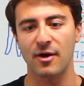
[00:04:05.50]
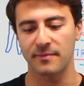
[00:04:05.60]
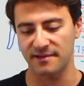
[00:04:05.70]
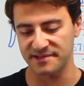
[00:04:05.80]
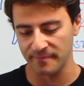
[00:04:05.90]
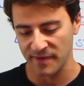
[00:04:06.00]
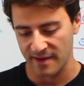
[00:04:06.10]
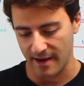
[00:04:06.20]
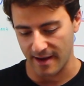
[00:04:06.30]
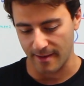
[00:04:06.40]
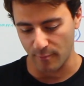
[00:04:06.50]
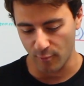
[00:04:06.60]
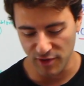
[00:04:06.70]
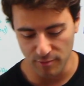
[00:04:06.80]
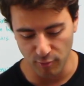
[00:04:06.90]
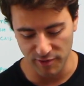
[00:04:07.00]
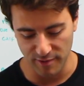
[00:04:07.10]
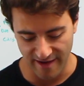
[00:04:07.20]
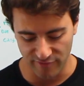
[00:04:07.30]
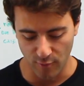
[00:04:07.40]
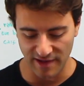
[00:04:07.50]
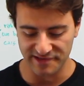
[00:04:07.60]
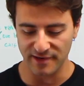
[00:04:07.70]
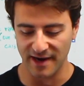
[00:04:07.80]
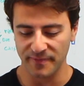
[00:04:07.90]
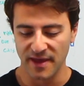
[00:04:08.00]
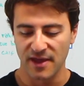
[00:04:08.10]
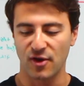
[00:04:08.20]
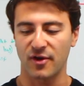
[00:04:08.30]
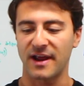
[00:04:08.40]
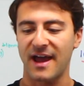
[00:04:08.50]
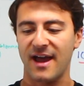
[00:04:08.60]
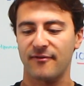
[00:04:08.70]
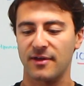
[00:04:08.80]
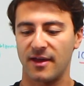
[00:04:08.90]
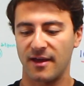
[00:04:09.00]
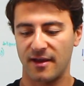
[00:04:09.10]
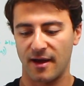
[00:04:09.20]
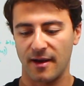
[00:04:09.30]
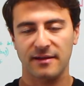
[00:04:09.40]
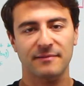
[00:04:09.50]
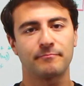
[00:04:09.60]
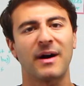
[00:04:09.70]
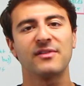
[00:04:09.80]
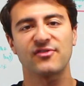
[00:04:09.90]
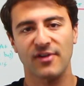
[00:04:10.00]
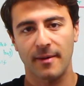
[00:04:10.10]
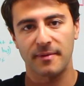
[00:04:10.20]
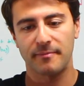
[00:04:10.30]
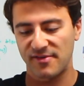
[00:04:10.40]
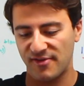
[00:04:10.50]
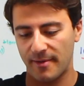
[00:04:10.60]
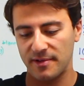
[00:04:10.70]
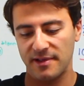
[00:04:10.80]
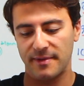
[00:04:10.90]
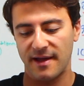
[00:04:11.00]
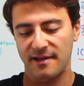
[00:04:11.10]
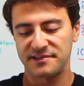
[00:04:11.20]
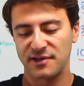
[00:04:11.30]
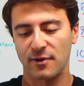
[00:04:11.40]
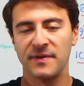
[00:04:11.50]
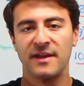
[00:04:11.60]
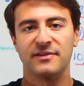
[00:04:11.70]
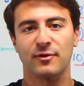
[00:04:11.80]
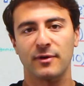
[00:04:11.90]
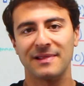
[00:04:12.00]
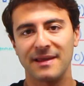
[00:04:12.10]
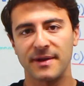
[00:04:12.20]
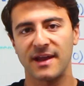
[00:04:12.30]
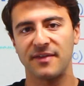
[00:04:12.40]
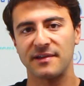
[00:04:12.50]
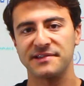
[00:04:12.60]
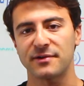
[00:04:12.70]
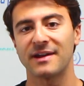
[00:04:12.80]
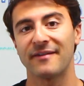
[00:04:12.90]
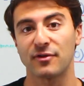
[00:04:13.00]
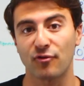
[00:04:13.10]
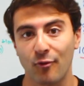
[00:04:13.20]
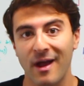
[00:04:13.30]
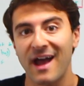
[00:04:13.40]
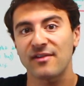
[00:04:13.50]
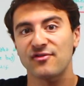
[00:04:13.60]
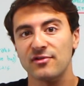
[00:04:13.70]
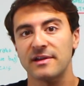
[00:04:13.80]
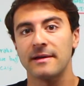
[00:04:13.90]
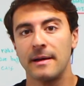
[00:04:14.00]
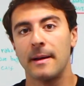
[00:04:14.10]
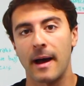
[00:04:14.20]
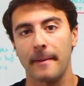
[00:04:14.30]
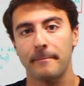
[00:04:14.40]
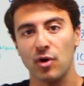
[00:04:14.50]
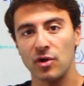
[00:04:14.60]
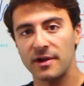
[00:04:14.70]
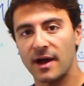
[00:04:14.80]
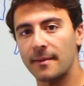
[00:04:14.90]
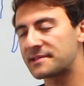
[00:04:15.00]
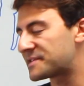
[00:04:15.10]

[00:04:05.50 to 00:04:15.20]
out means when you have the wetsuit on, you're gonna have a bunch up a little bit. And so to eliminate this, you're gonna have to gradually pull it up